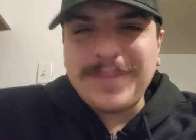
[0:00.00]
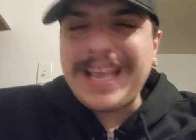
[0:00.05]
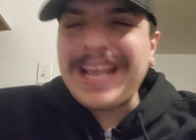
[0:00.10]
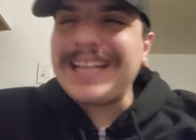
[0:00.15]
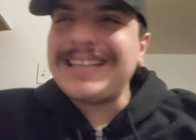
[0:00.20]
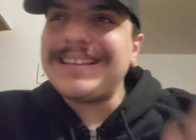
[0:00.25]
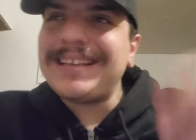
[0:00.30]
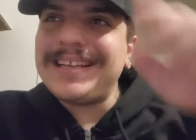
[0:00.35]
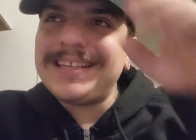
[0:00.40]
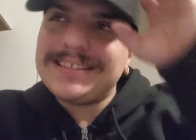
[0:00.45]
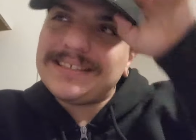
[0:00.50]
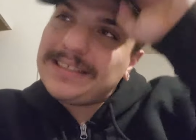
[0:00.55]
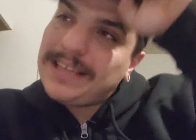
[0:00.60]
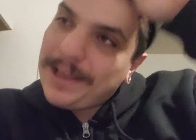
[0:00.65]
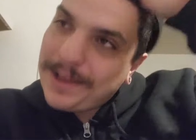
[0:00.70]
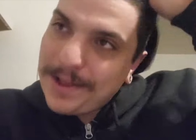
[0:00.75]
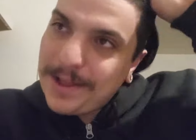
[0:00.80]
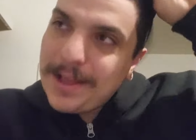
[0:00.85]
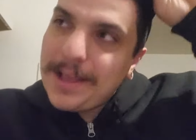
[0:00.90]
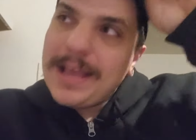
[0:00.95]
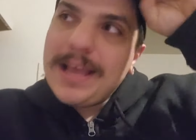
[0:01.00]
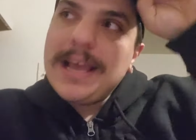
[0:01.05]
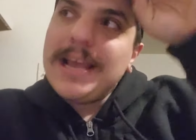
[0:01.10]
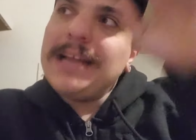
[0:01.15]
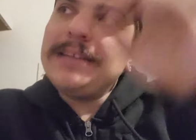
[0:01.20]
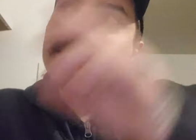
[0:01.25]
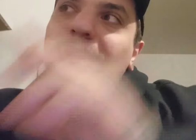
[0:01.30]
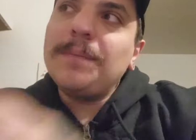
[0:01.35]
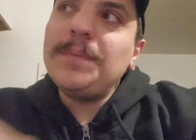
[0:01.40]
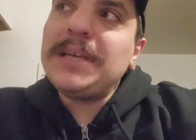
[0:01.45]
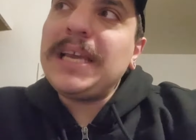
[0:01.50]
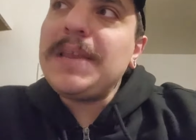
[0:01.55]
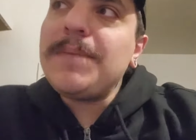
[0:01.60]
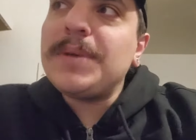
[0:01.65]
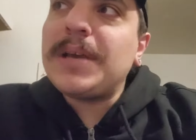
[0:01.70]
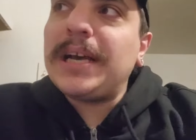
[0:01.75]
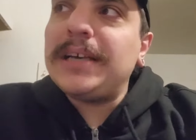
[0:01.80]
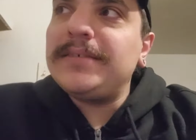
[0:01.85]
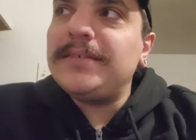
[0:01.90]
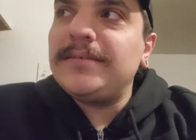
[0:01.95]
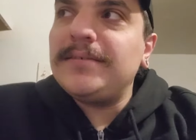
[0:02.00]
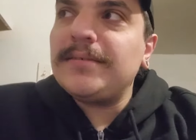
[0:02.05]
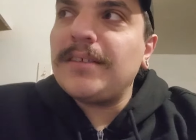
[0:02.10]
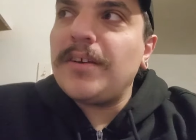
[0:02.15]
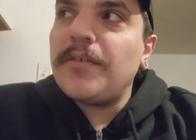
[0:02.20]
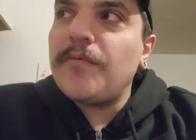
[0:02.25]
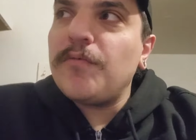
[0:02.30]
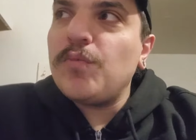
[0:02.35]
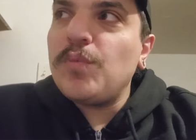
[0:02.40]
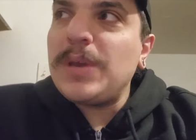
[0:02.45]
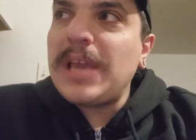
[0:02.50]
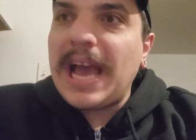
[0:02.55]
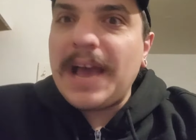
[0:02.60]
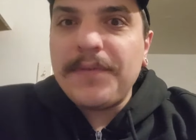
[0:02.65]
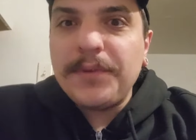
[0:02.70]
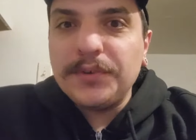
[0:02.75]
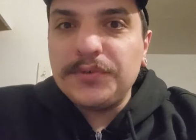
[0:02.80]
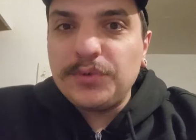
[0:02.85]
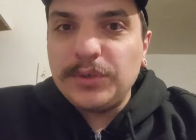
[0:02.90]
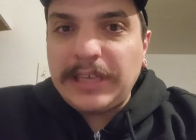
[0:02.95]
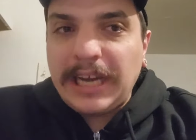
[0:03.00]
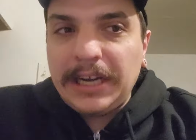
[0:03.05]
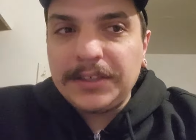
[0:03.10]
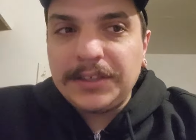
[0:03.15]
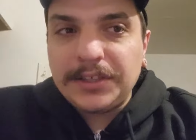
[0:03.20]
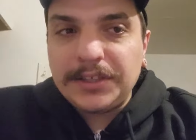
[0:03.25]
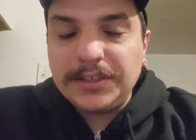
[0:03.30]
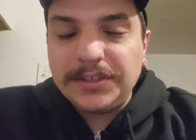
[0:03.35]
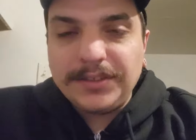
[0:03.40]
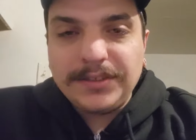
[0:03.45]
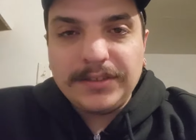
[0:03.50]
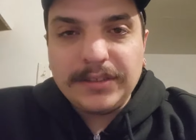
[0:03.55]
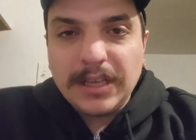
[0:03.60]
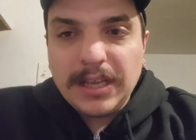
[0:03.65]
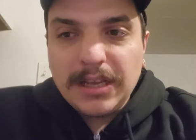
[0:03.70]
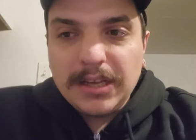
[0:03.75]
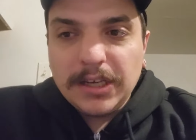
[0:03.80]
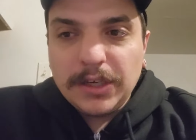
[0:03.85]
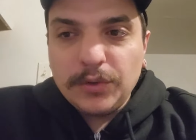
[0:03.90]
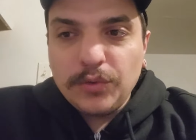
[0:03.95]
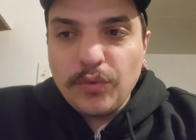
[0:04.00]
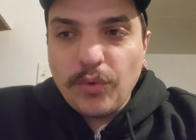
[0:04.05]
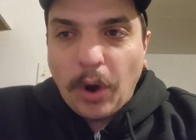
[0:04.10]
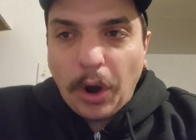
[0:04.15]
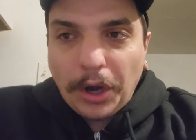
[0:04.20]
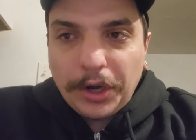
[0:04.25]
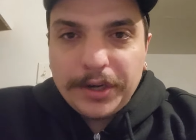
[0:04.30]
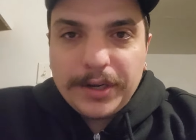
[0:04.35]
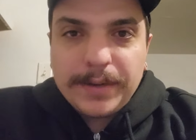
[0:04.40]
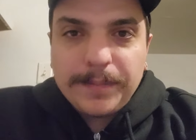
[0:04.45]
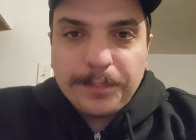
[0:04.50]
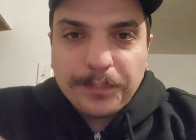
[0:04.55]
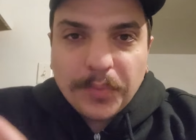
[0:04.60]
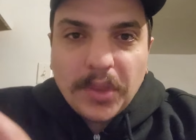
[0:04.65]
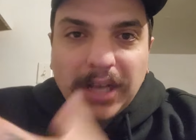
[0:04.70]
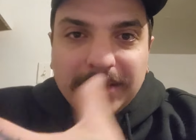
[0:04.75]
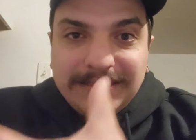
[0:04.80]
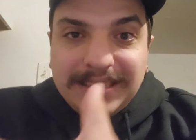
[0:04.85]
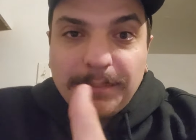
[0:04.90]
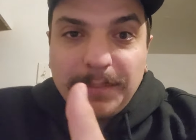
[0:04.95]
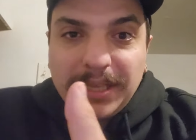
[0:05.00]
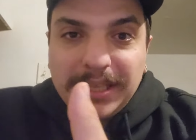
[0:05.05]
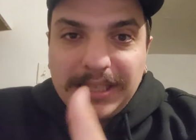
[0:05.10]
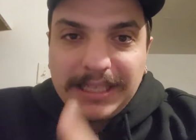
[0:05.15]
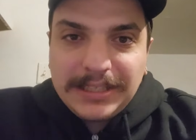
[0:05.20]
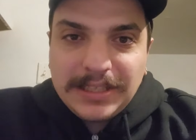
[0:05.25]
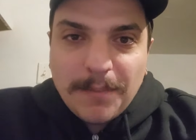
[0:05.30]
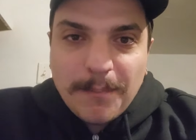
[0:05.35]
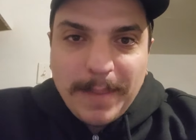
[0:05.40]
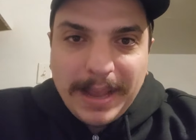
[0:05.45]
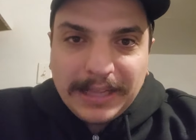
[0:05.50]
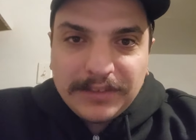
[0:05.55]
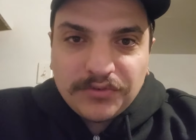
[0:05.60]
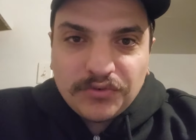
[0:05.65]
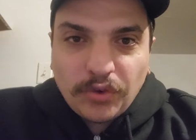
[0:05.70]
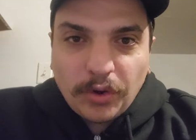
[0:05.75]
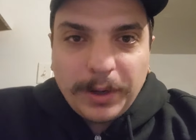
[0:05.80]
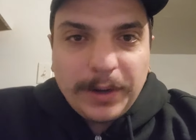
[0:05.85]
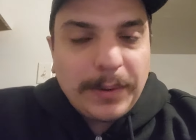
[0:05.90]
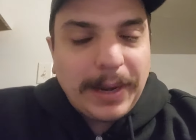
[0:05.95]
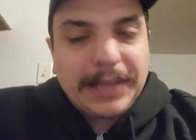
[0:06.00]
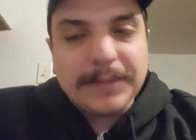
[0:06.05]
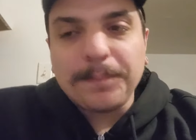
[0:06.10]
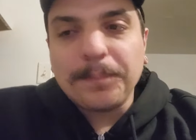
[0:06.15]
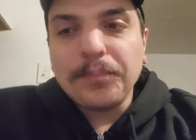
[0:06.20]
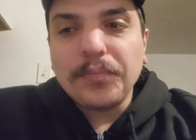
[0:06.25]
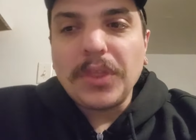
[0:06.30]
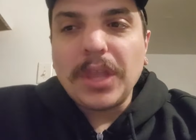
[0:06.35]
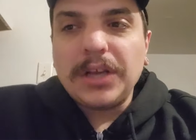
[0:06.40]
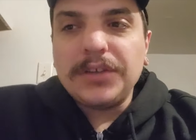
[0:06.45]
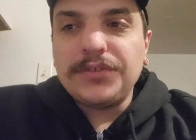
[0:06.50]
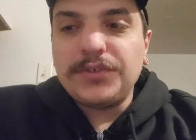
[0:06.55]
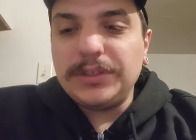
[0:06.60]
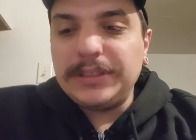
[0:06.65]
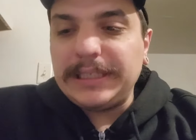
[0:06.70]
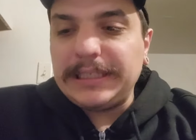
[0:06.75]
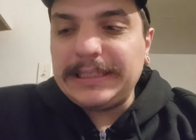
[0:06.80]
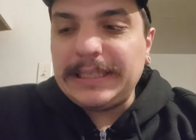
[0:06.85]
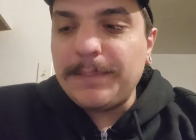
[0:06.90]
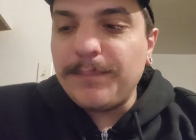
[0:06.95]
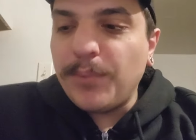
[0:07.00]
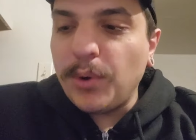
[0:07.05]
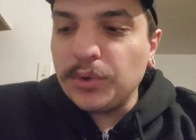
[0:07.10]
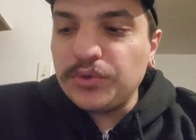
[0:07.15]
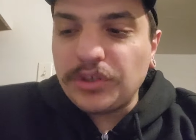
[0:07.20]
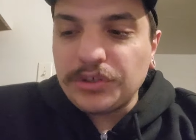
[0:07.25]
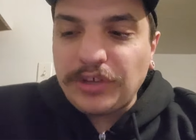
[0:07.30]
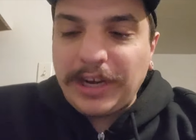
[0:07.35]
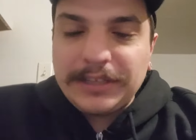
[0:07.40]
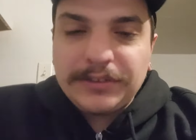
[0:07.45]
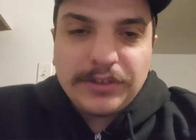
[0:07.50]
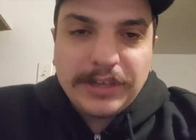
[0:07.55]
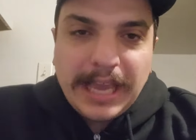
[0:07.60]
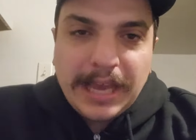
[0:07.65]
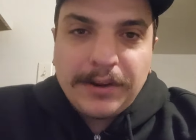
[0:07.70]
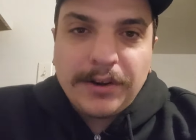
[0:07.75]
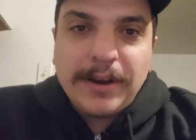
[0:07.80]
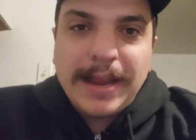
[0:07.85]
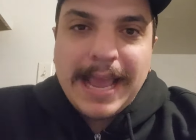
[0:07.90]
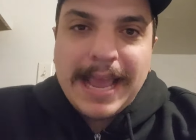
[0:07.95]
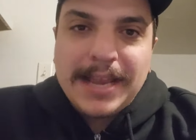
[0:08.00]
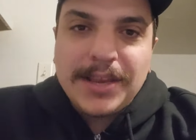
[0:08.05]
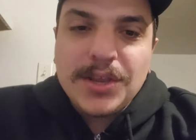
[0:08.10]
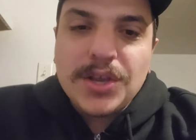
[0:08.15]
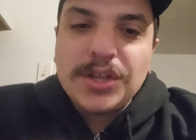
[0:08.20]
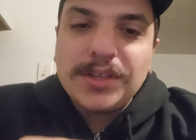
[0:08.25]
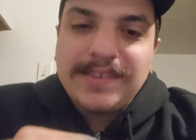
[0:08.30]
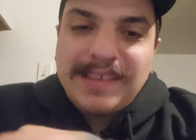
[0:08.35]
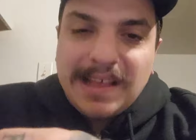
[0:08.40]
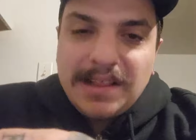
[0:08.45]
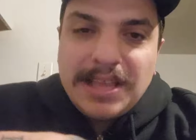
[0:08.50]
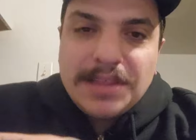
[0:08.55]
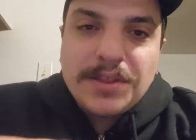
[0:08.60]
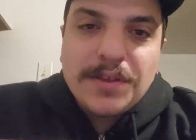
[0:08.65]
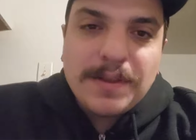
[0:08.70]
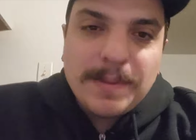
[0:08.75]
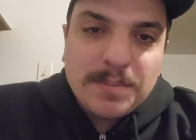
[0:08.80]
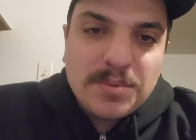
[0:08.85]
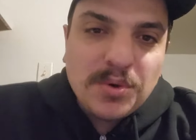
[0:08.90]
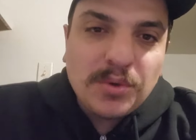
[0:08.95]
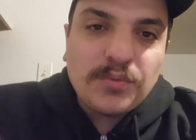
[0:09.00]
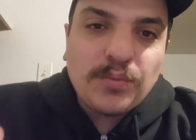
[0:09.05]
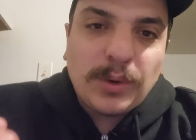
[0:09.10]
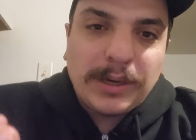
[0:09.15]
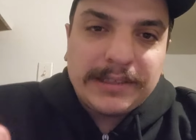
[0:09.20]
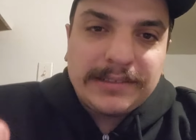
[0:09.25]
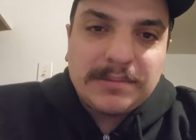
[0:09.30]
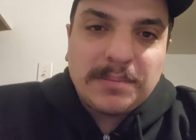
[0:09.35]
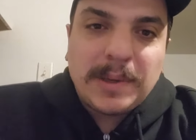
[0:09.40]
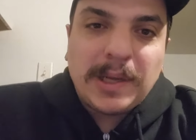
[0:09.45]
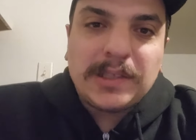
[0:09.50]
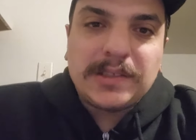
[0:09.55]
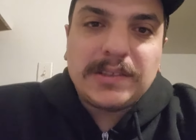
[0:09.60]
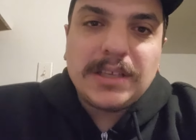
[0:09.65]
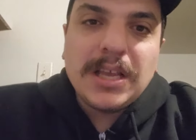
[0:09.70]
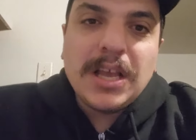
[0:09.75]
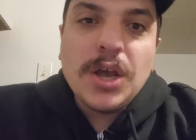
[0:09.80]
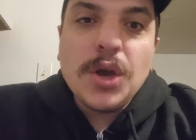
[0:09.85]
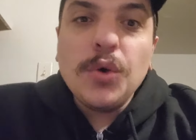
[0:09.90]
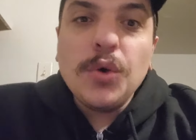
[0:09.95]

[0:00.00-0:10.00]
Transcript: it's complicated because we have those two characters who are seemingly the main story, right? So they both are trying to get her, and you could tell that the episode was about